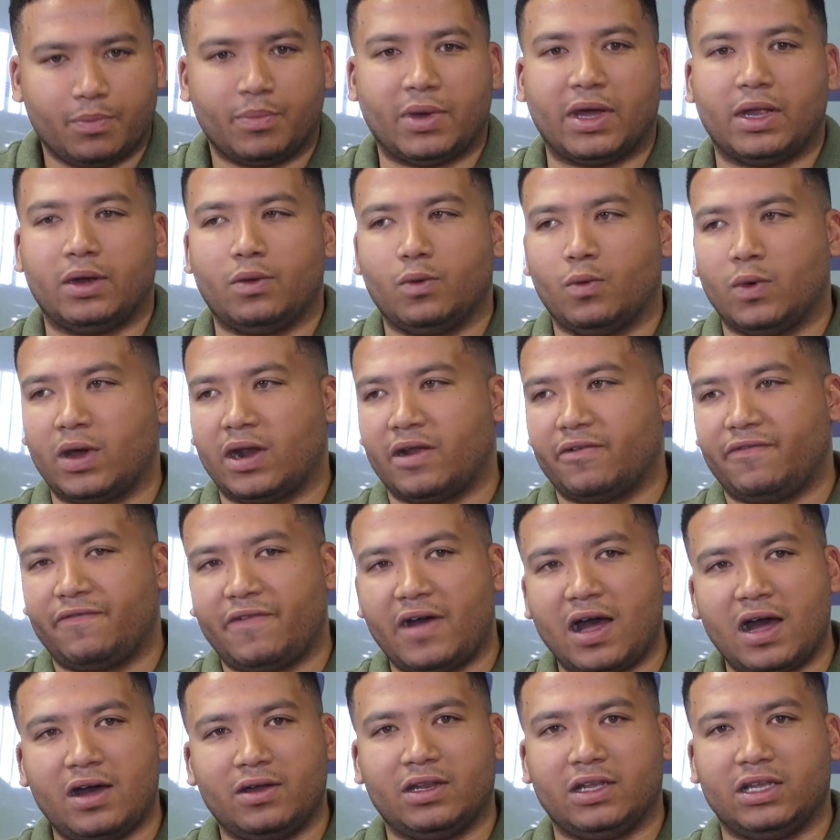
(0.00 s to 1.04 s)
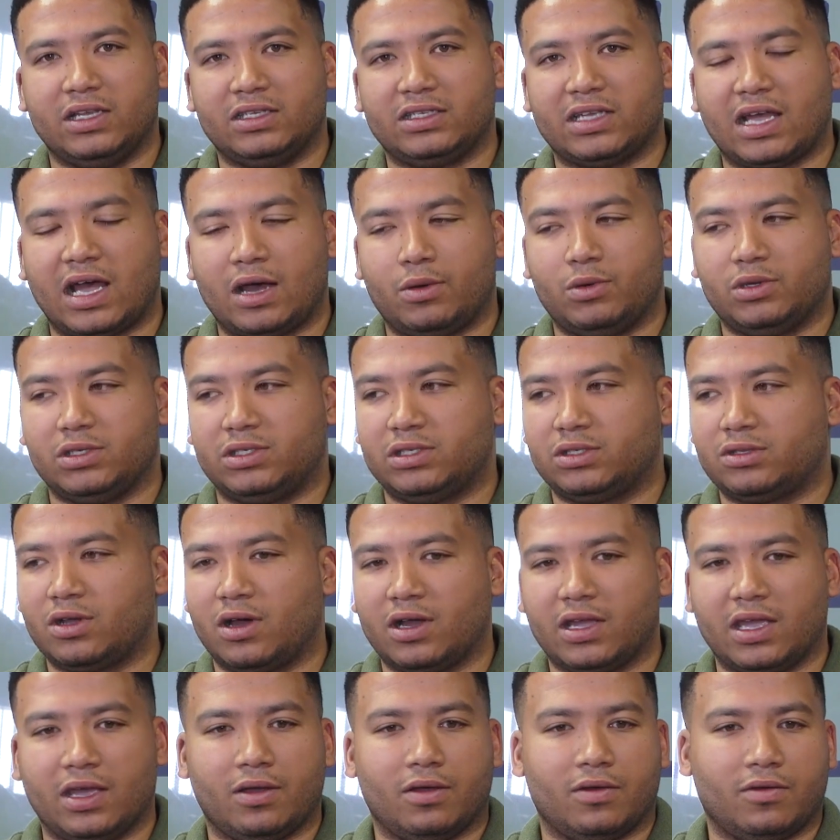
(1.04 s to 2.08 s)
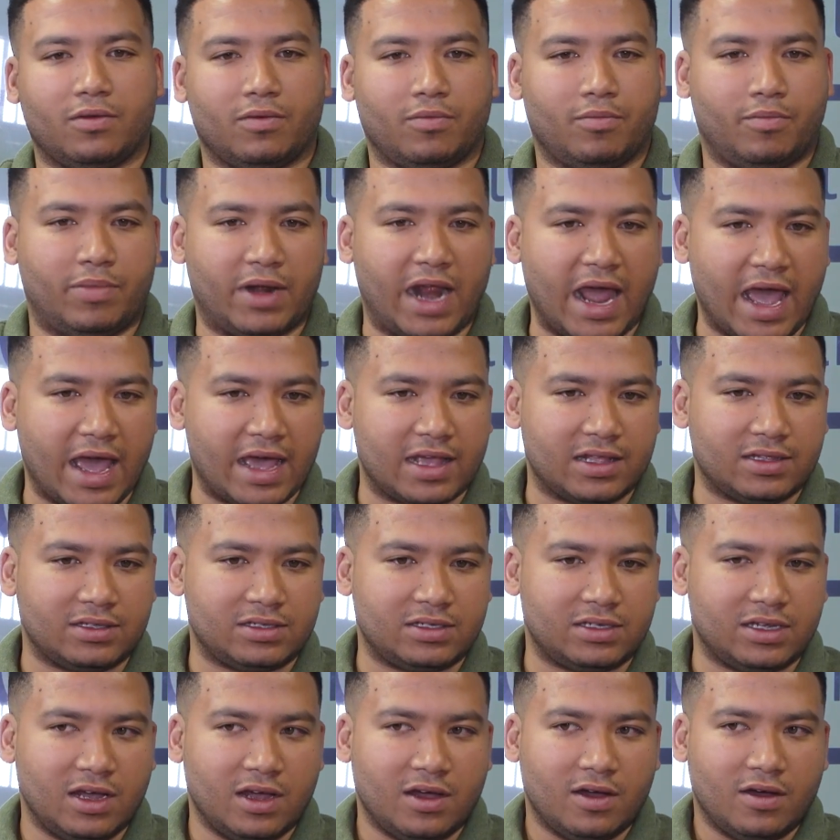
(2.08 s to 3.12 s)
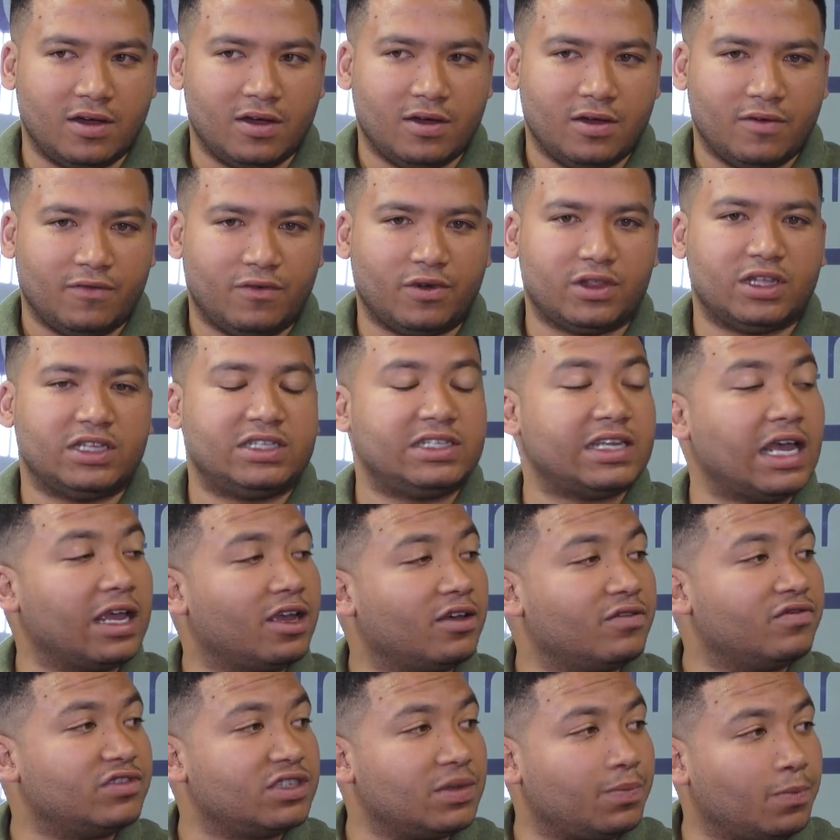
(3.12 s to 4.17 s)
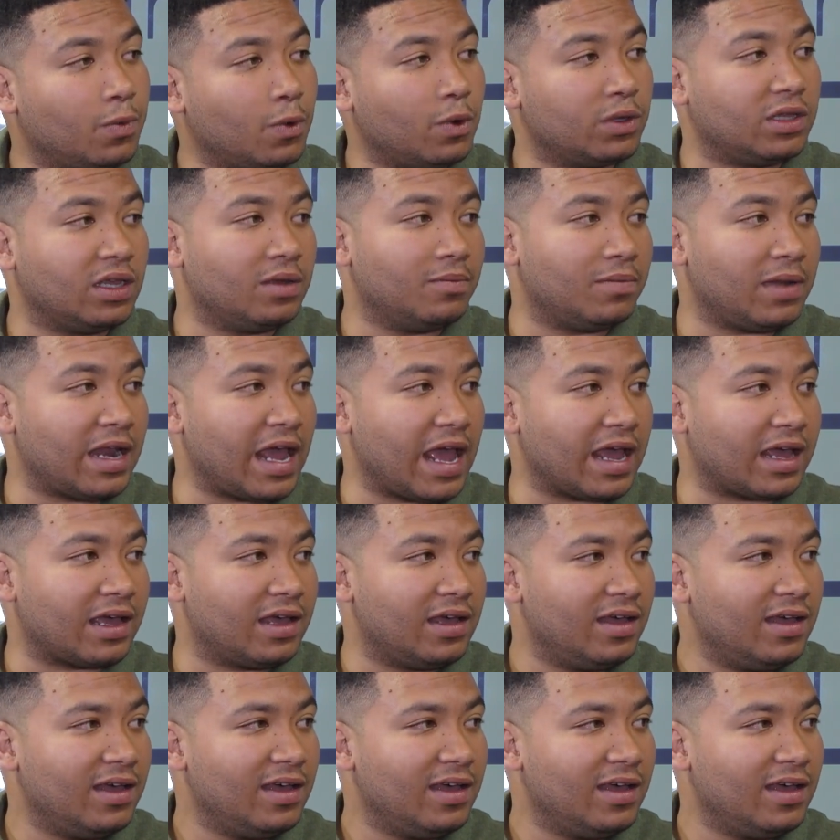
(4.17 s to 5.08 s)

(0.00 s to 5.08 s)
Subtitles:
But what I found is I was stocking brands for the sake of supporting black.